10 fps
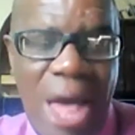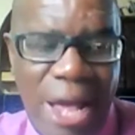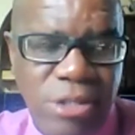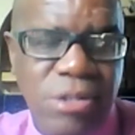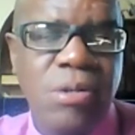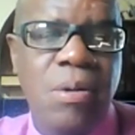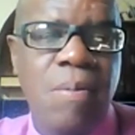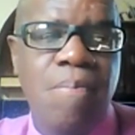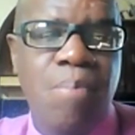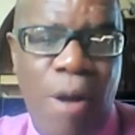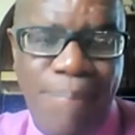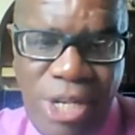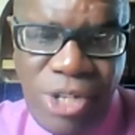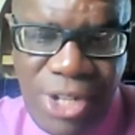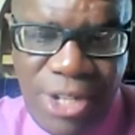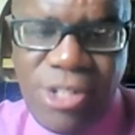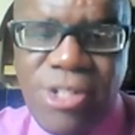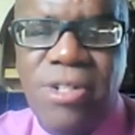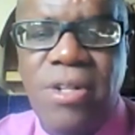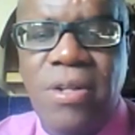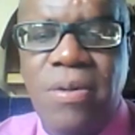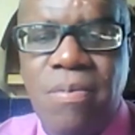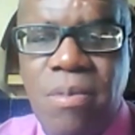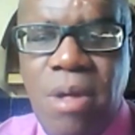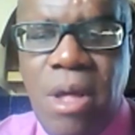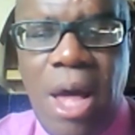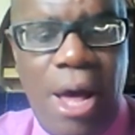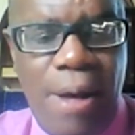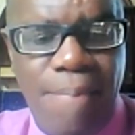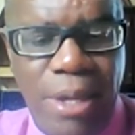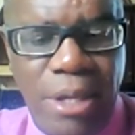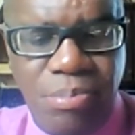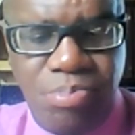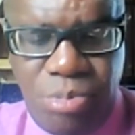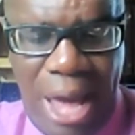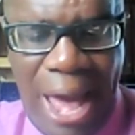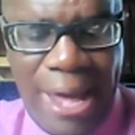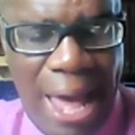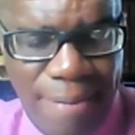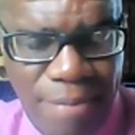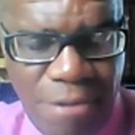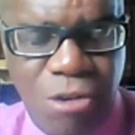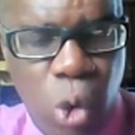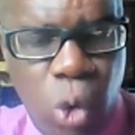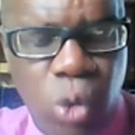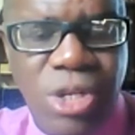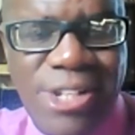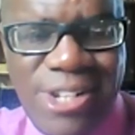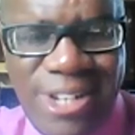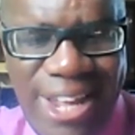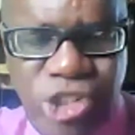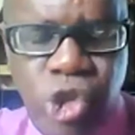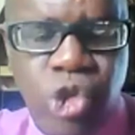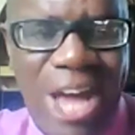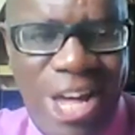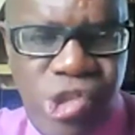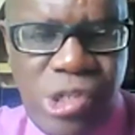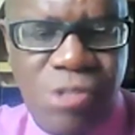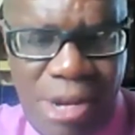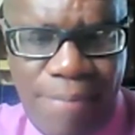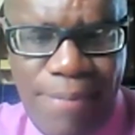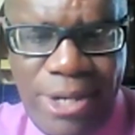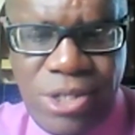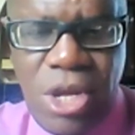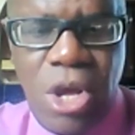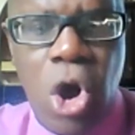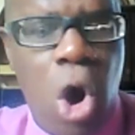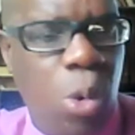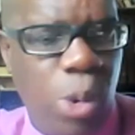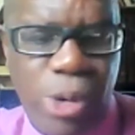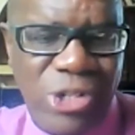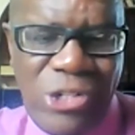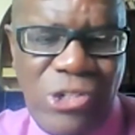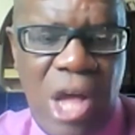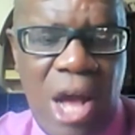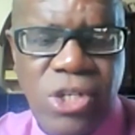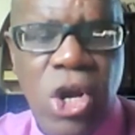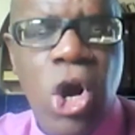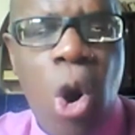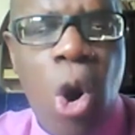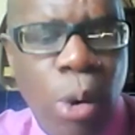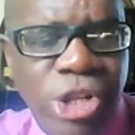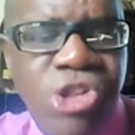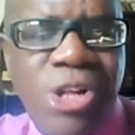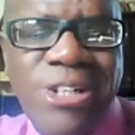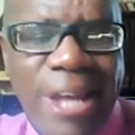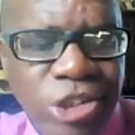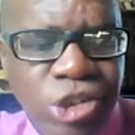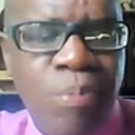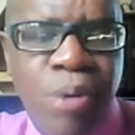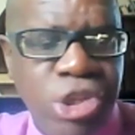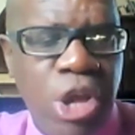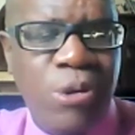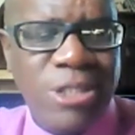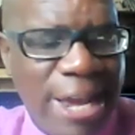that Barbados's IMF loan is linked to national development. Ours is not. Ours is just linked to bring down